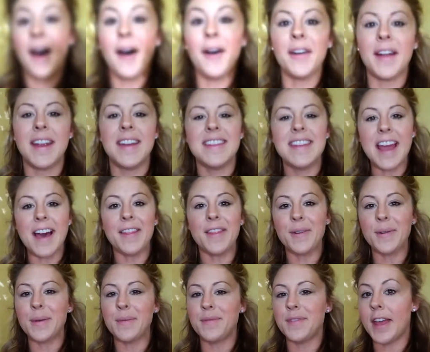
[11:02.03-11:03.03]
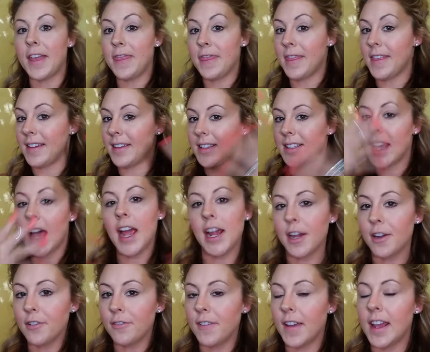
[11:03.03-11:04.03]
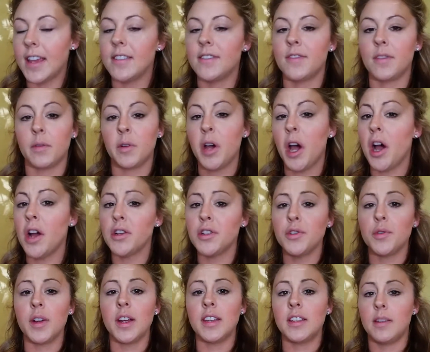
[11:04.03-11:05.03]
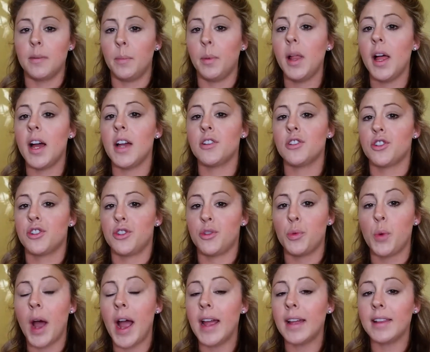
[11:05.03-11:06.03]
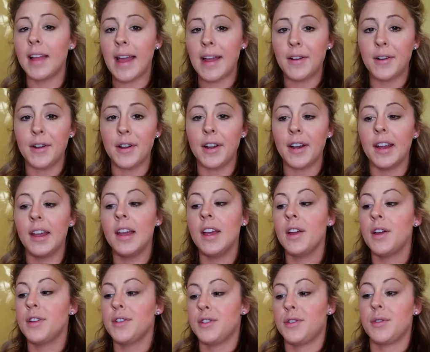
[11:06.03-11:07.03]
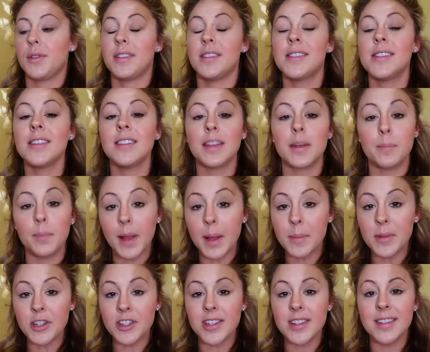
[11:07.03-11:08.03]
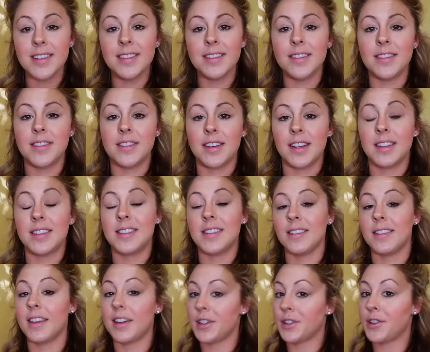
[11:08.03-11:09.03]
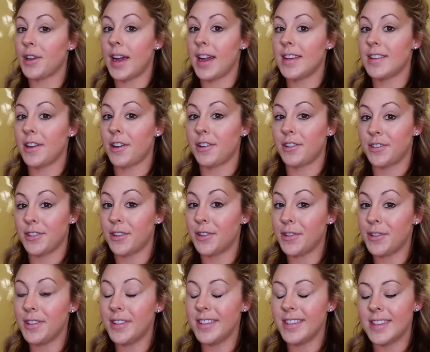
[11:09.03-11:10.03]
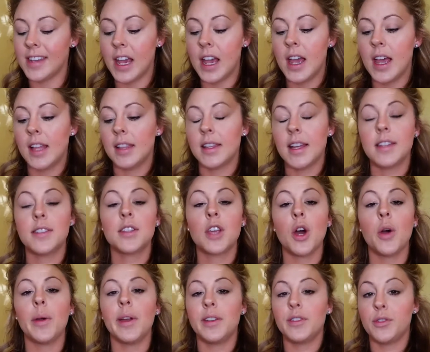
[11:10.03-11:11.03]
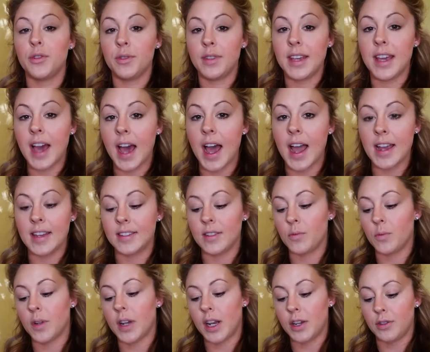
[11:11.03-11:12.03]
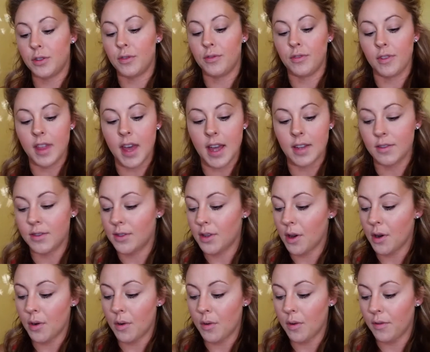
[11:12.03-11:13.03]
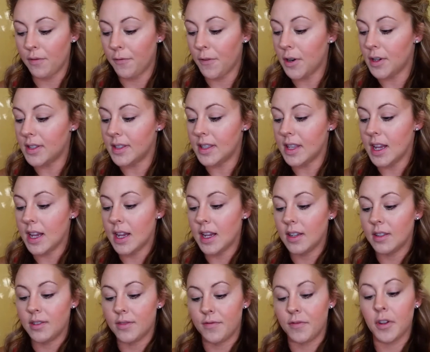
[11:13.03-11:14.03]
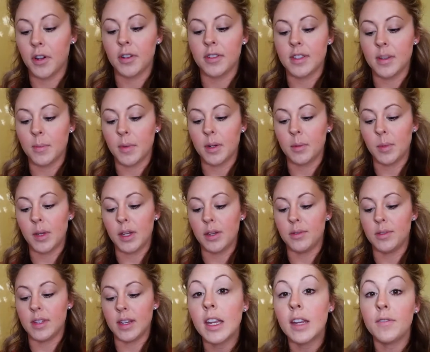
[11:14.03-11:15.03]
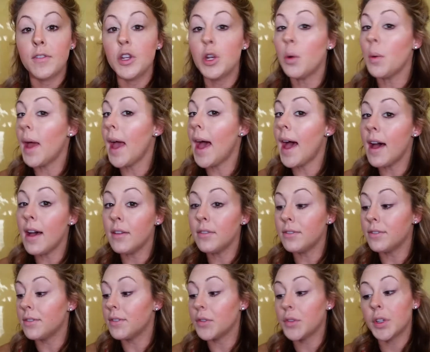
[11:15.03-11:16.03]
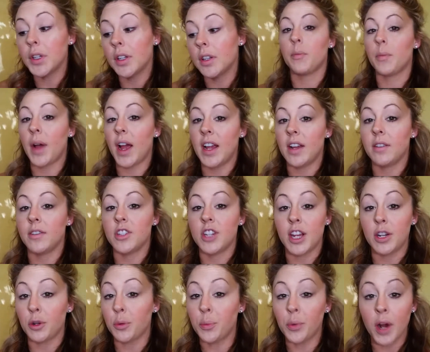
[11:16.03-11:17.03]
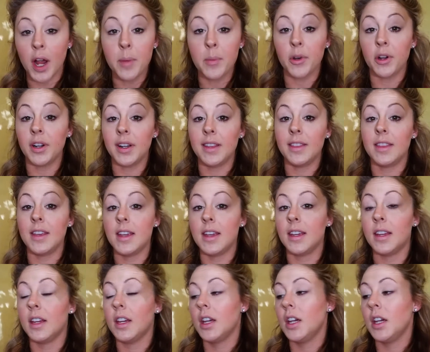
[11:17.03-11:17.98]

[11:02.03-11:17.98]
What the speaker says: Alright, now that we've done the entire face from contouring to blush to highlighter to concealing blemishes to concealing under eye dark circles, let's go into the eyes and what I do for that. So first things first, I'm going to be using, if you don't have eyeshadow primer or anything,